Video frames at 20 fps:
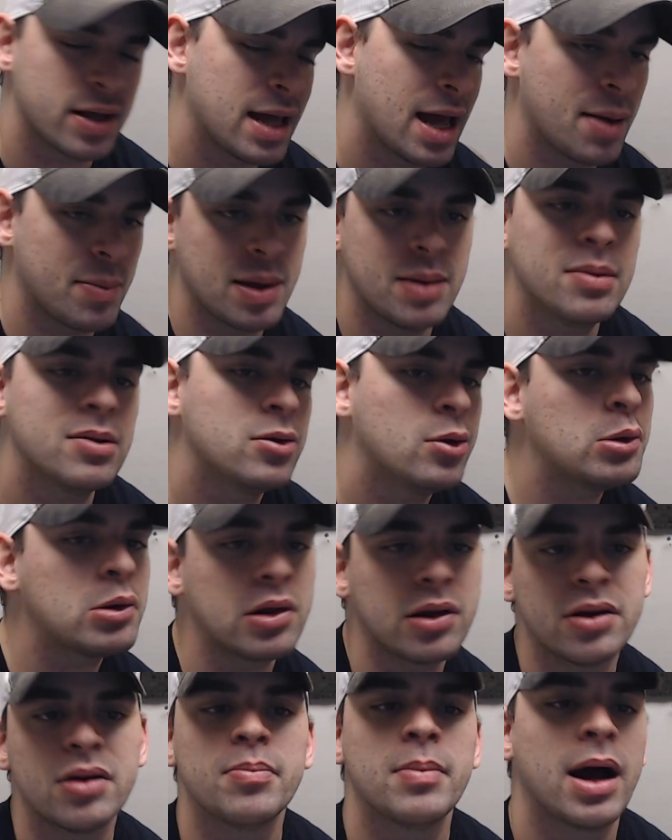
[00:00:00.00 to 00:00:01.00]
Yeah, maybe Luke
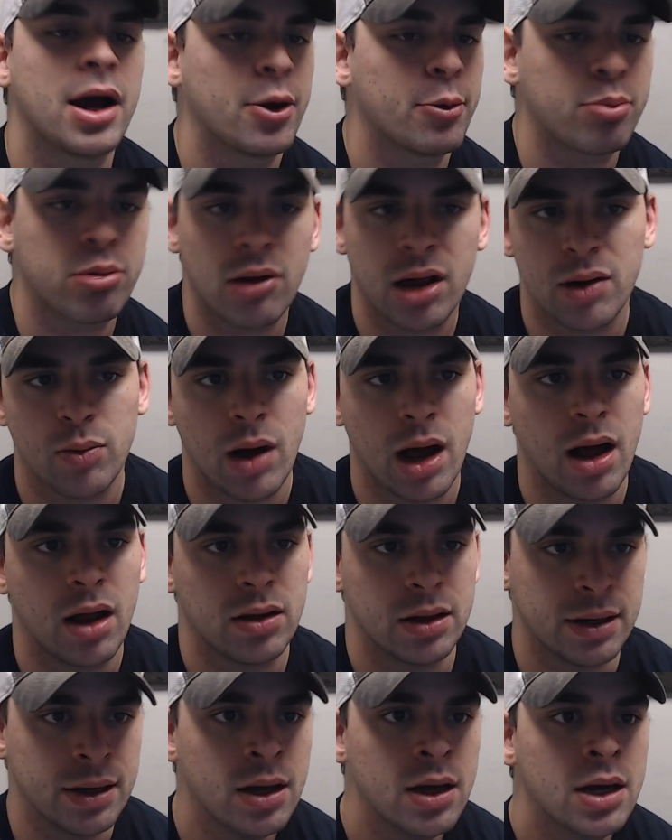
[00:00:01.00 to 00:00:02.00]
Lindemeyer played
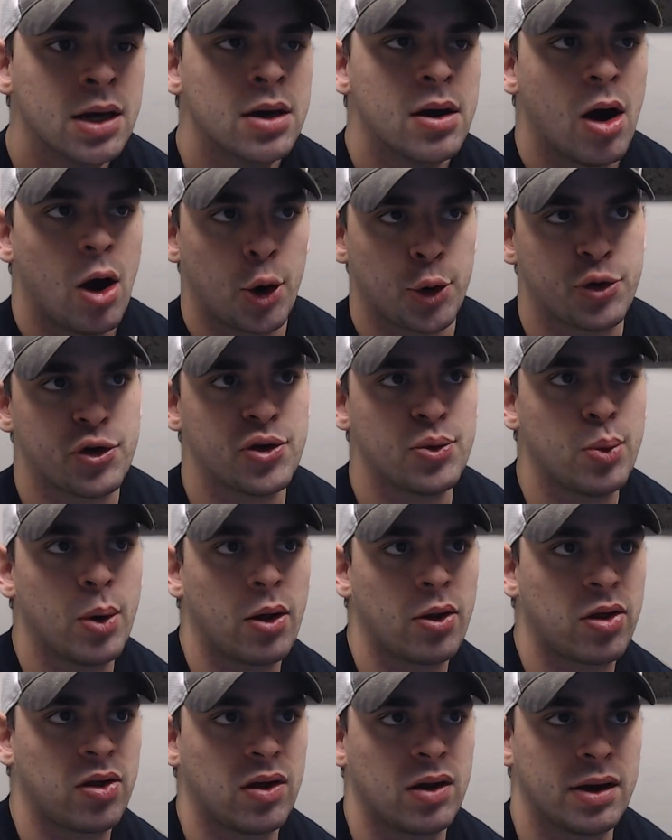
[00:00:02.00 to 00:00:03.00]
well and Archie
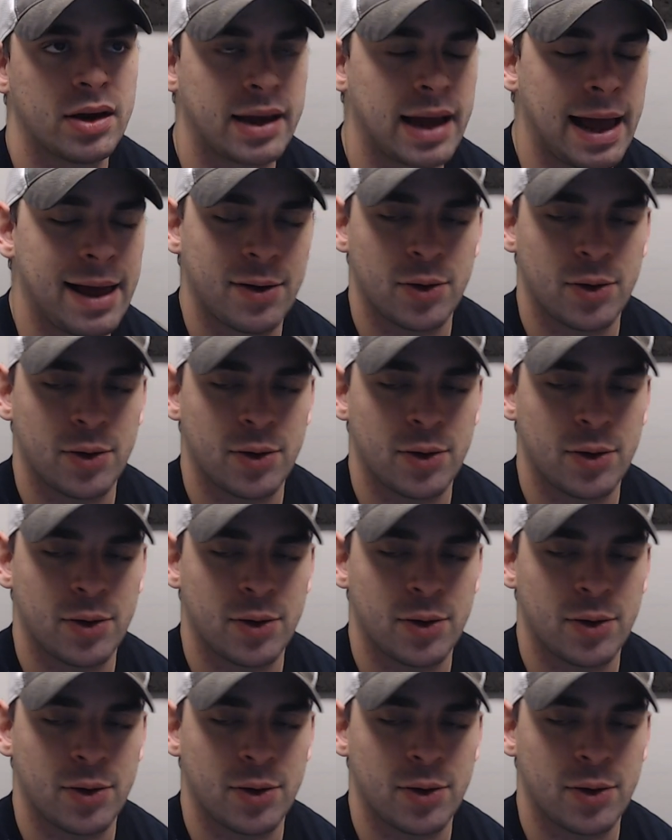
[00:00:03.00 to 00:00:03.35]
Wilson and Kyle